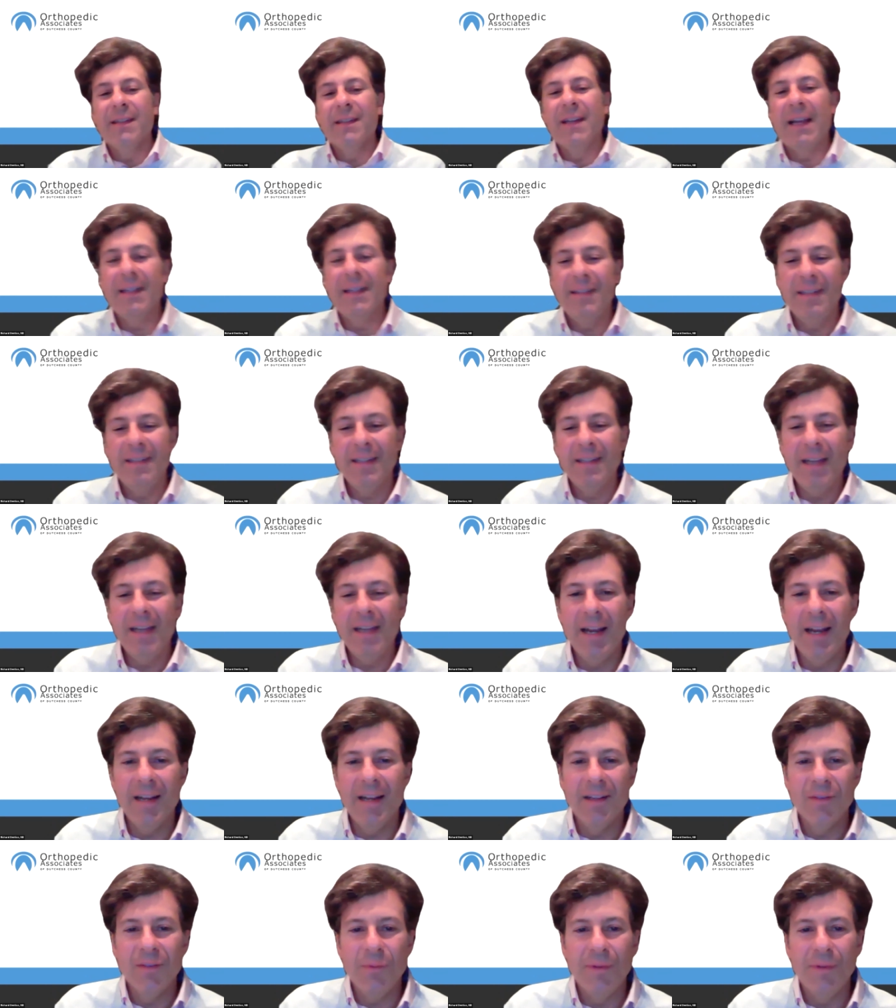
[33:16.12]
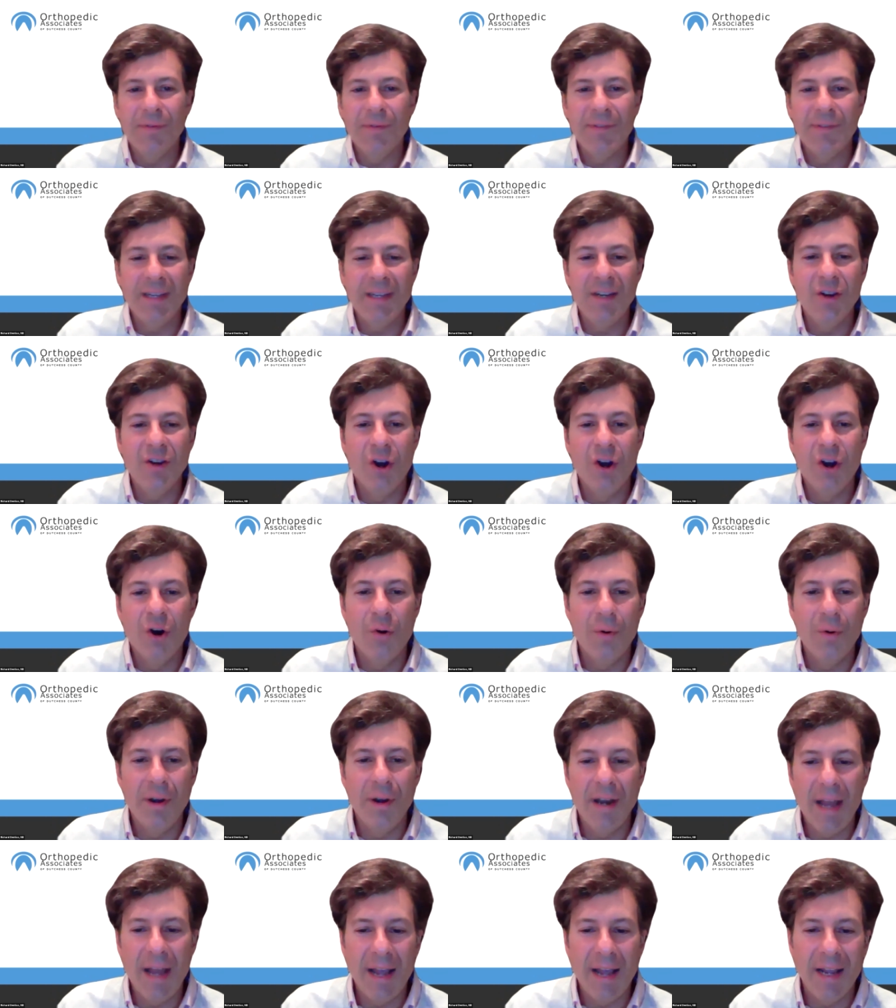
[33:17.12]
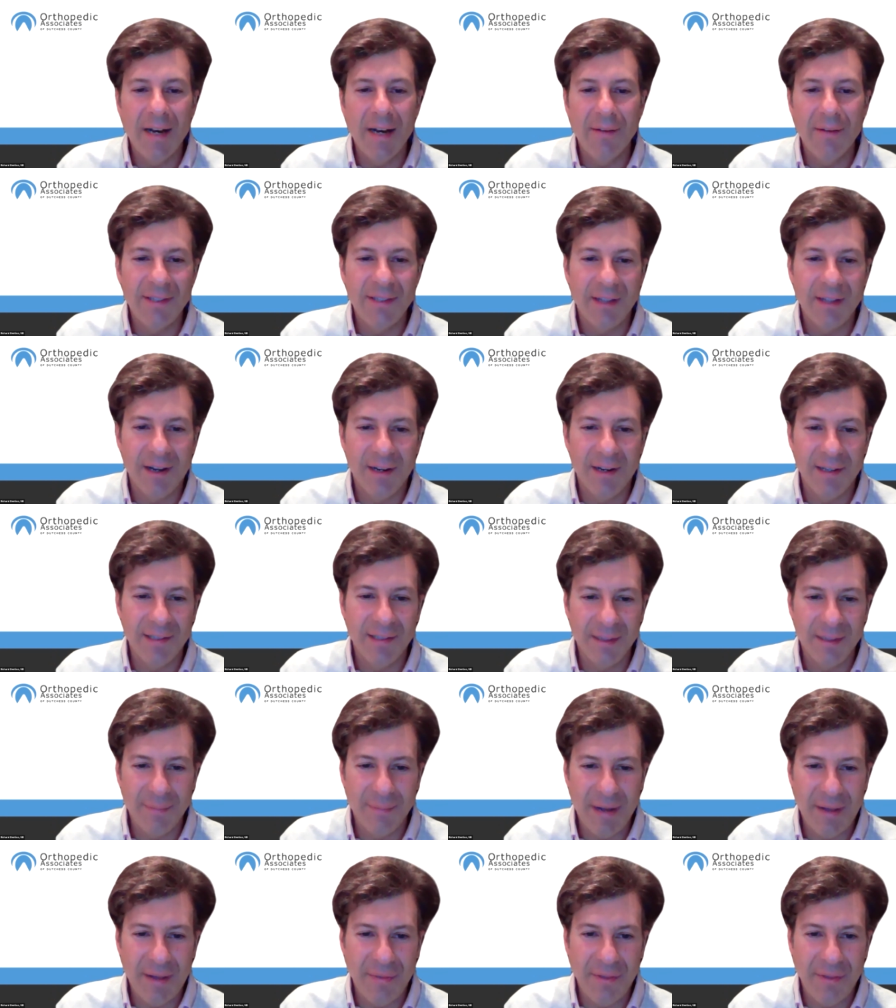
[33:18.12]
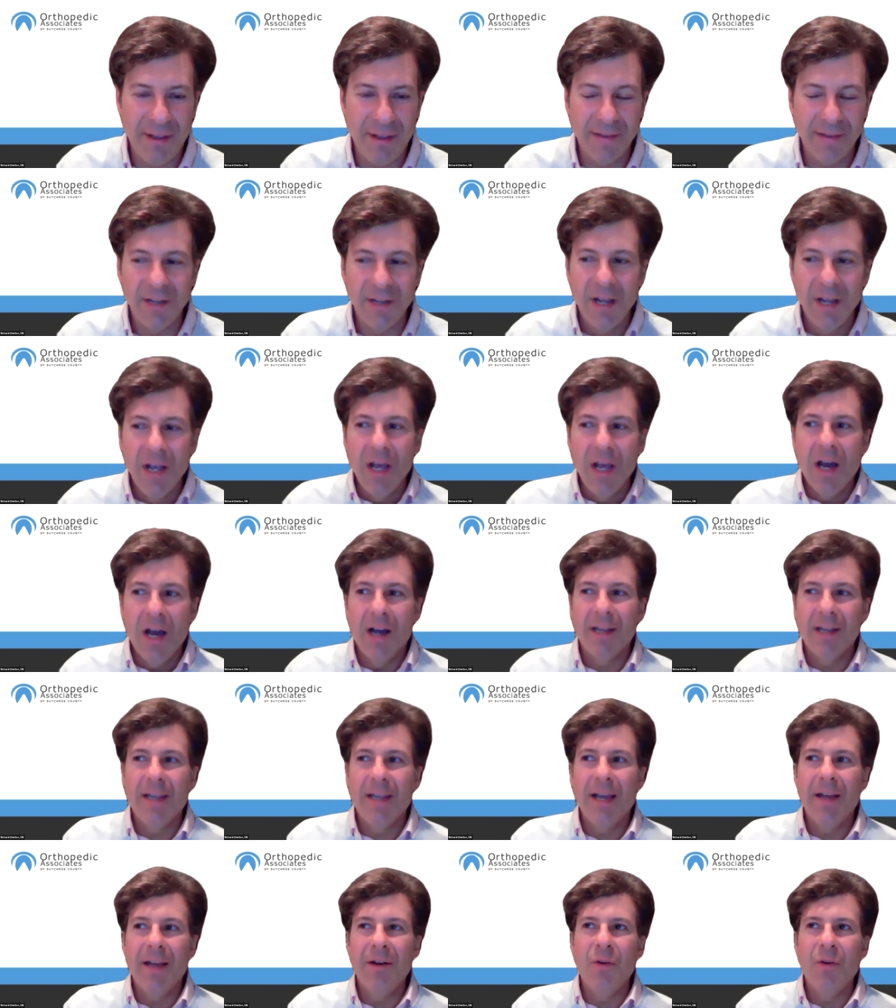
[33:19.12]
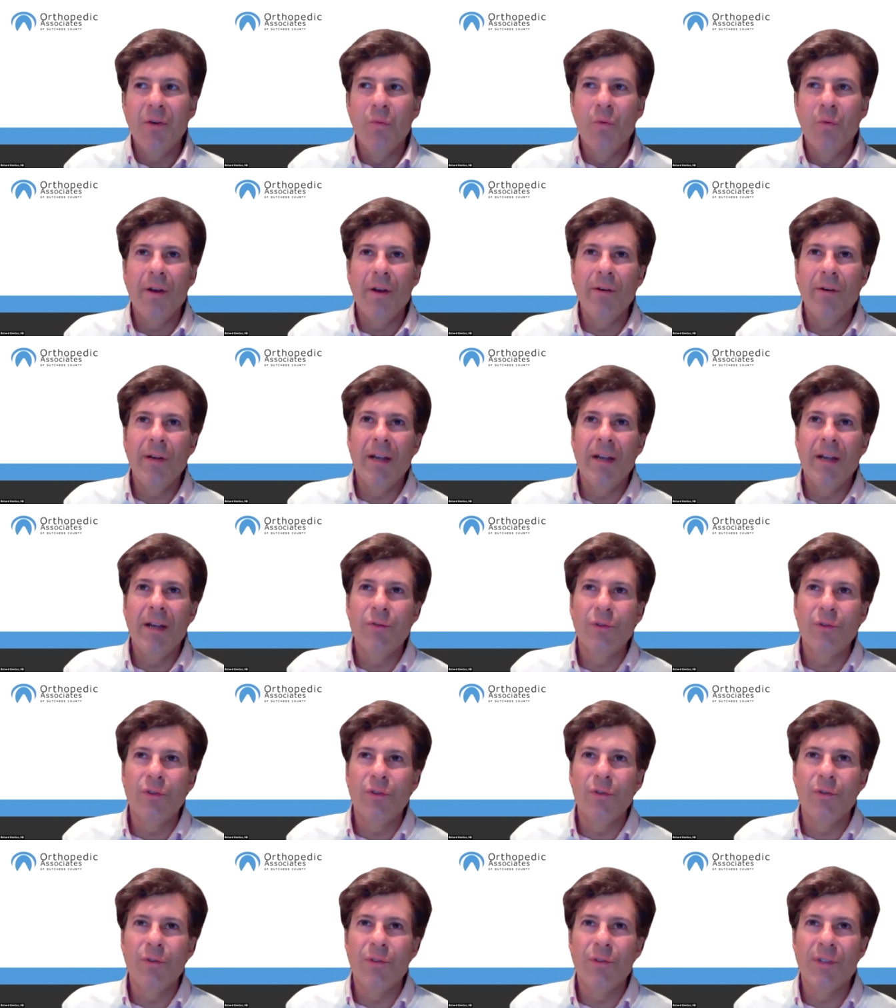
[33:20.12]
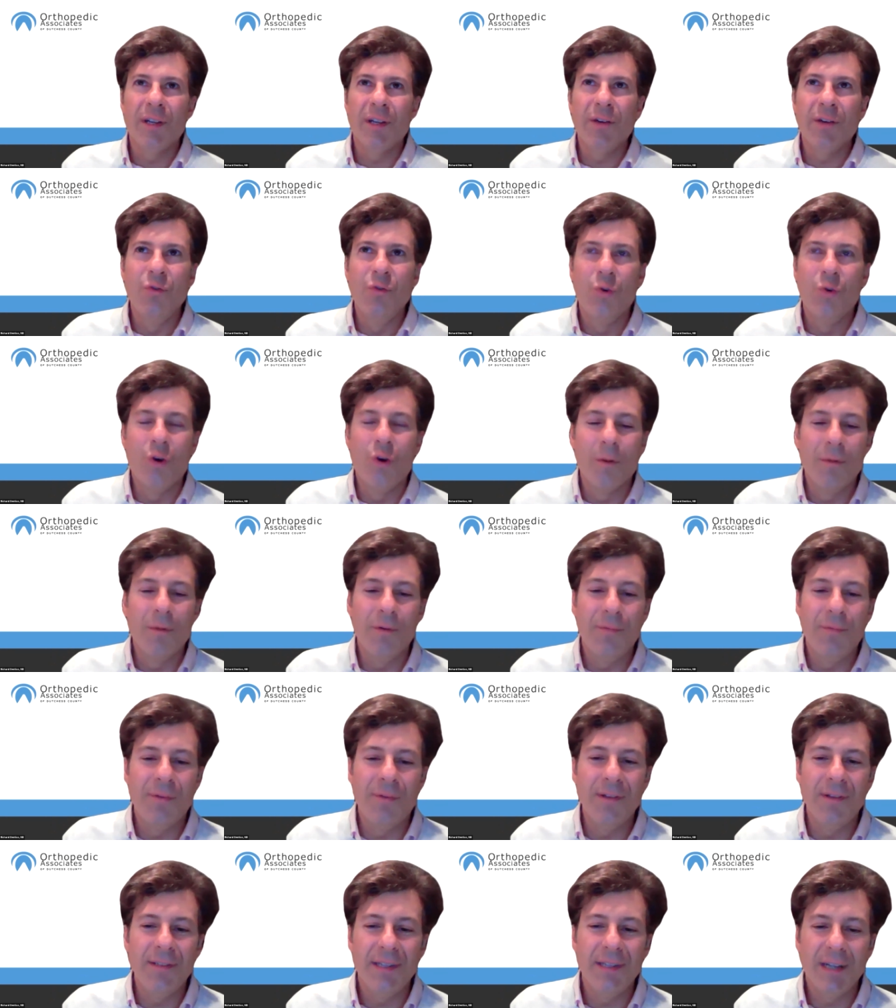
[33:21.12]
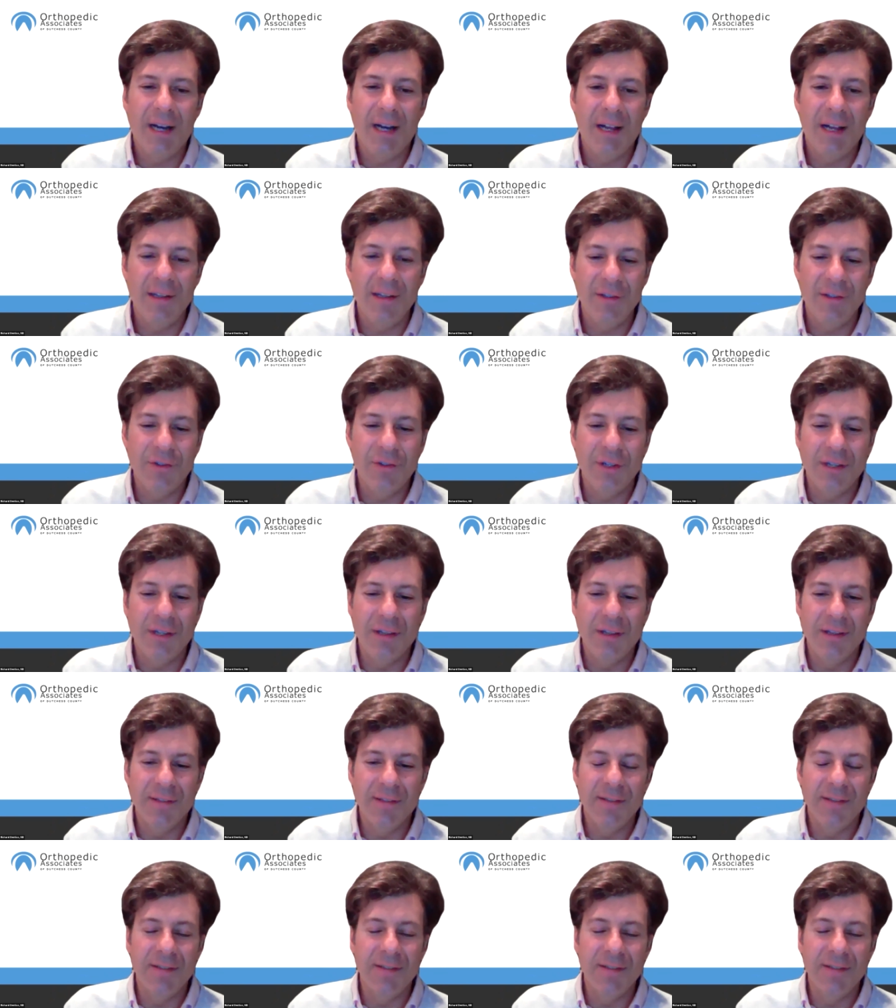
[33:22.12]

the 1980s, we've seen no negative studies about this. Again, we're introducing normal physiology.